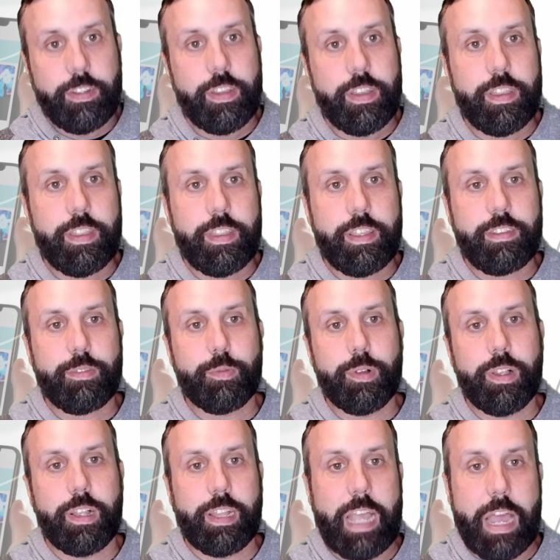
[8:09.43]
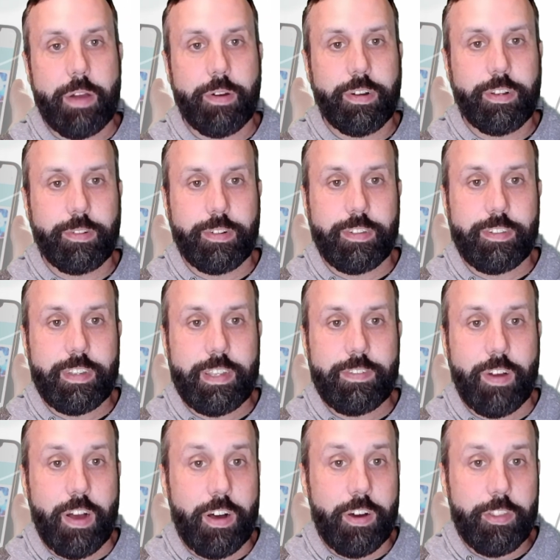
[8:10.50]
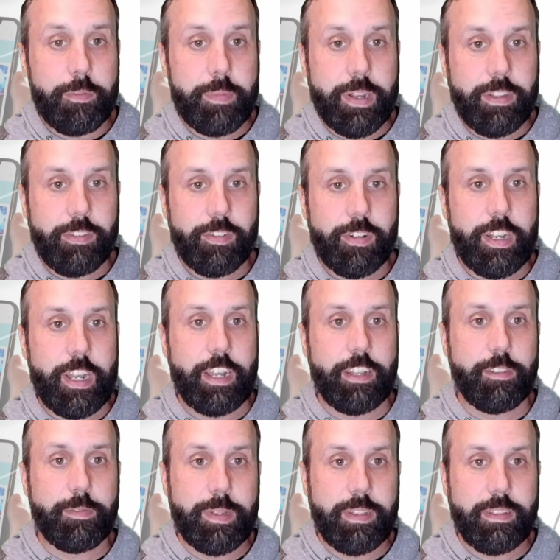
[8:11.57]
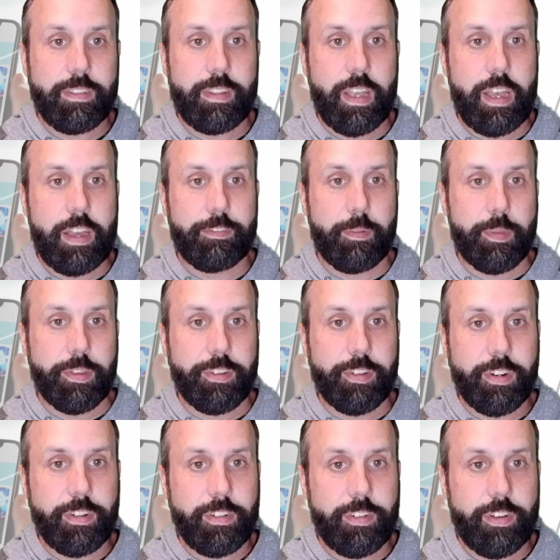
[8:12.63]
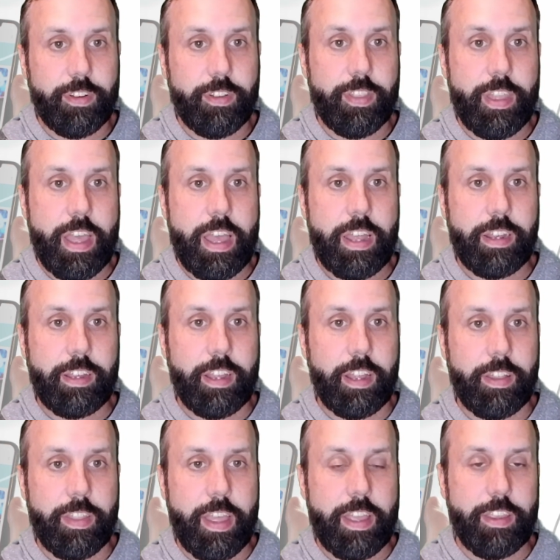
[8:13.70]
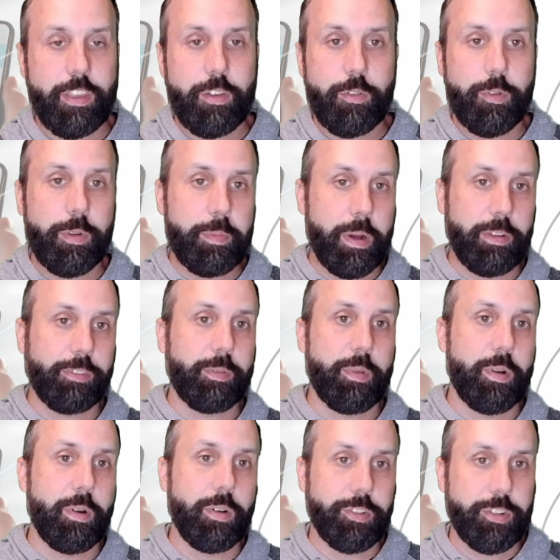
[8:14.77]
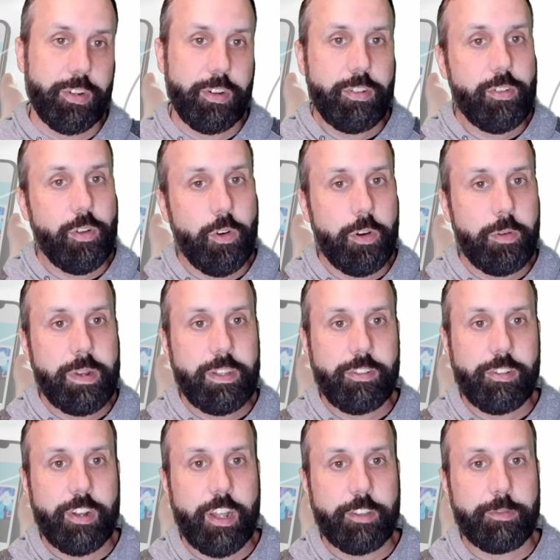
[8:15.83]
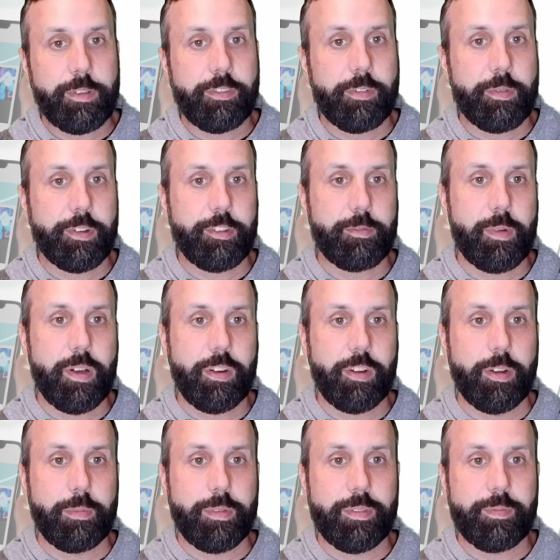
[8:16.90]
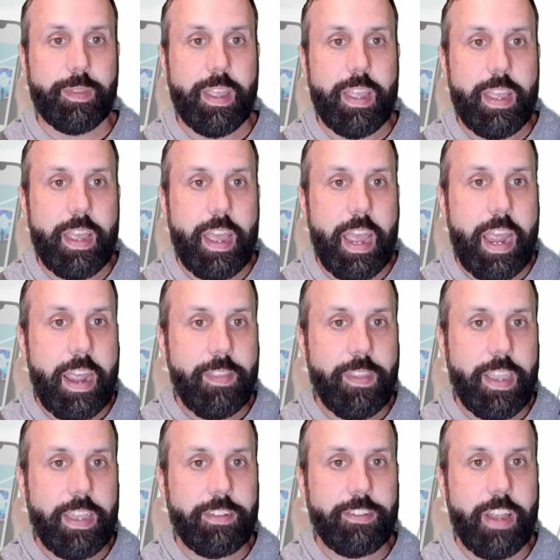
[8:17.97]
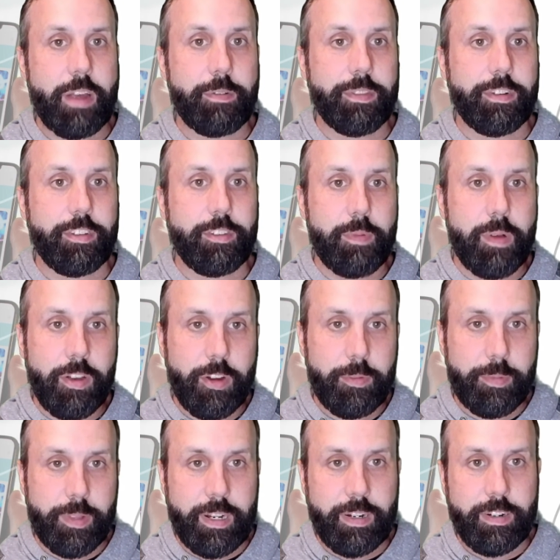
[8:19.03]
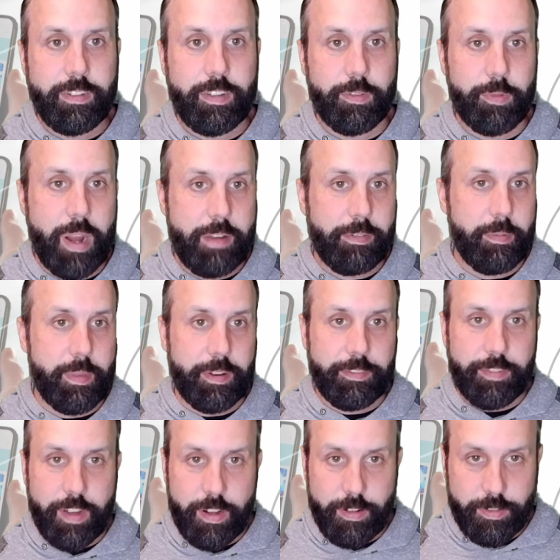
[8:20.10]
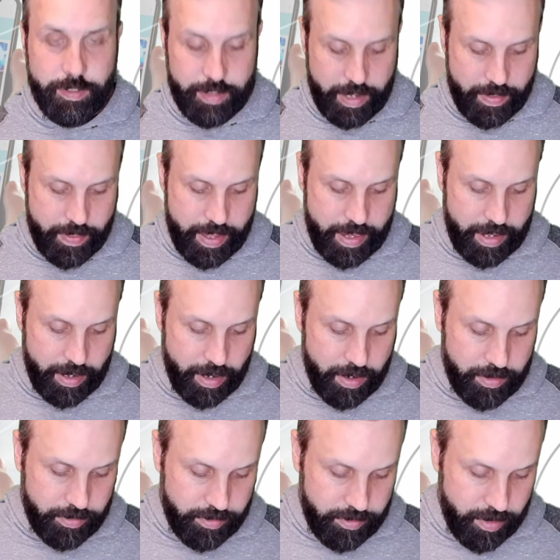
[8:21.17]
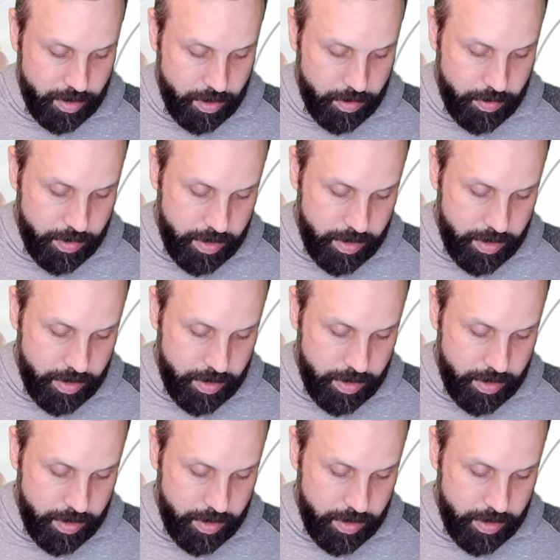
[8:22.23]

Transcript: This will allow her to receive all the ministry announcements from the church that you would post from the whole church, or ministry announcements from their small groups. And they can chat with their small group leaders right from their phones, and they can also